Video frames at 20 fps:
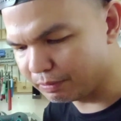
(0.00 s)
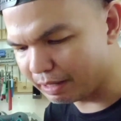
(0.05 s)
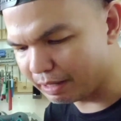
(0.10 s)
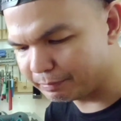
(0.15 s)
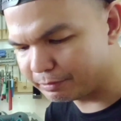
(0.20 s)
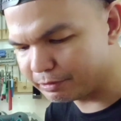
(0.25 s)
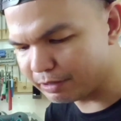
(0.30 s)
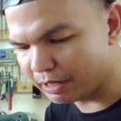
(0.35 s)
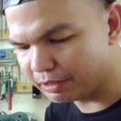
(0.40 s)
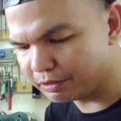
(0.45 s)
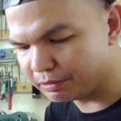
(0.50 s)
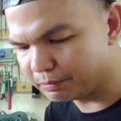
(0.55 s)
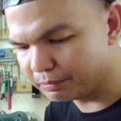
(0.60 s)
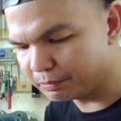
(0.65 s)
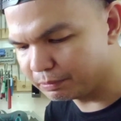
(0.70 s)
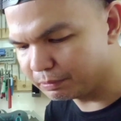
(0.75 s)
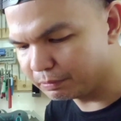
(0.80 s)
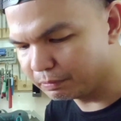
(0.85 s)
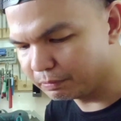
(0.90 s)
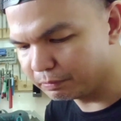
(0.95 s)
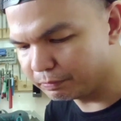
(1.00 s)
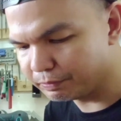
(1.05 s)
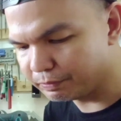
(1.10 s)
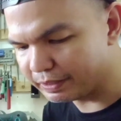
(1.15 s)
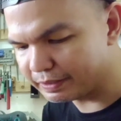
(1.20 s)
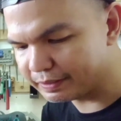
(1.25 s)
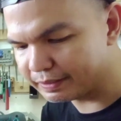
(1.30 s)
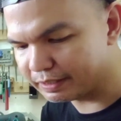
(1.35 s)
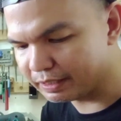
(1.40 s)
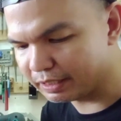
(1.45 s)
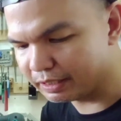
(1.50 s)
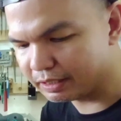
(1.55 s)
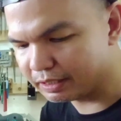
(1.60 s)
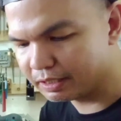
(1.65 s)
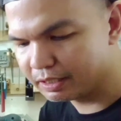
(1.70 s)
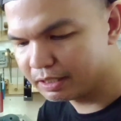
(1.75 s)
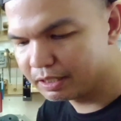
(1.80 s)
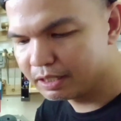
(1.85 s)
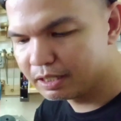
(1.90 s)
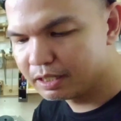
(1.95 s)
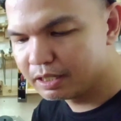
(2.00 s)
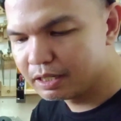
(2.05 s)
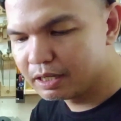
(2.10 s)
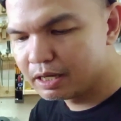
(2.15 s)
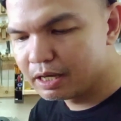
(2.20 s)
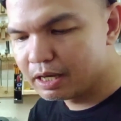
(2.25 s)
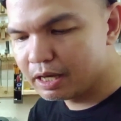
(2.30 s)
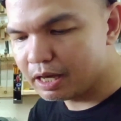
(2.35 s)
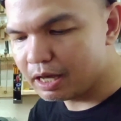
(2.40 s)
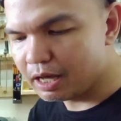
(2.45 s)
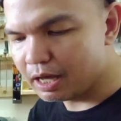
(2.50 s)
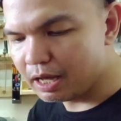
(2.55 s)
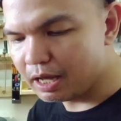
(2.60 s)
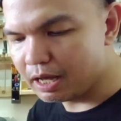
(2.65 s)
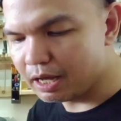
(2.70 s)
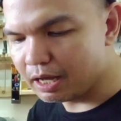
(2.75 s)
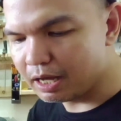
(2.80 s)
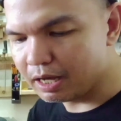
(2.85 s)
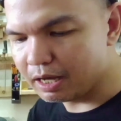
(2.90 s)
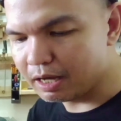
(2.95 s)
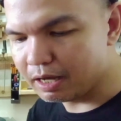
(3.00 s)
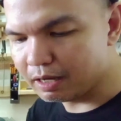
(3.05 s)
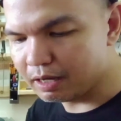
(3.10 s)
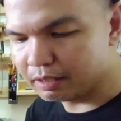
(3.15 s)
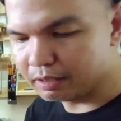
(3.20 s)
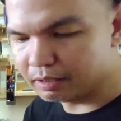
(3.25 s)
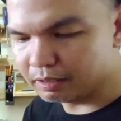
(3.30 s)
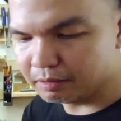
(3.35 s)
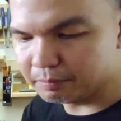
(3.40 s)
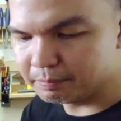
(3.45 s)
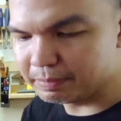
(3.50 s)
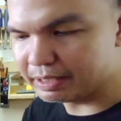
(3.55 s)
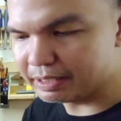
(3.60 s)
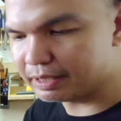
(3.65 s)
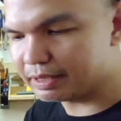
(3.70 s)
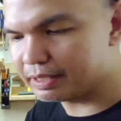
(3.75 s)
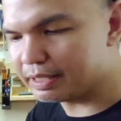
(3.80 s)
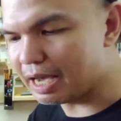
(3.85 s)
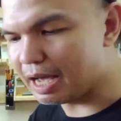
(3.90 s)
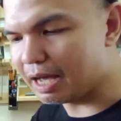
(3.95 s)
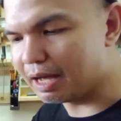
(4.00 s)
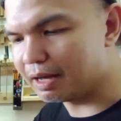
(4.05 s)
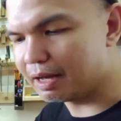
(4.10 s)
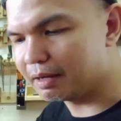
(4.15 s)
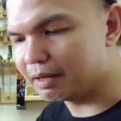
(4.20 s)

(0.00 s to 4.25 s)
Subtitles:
I've tried to fix it, but yeah,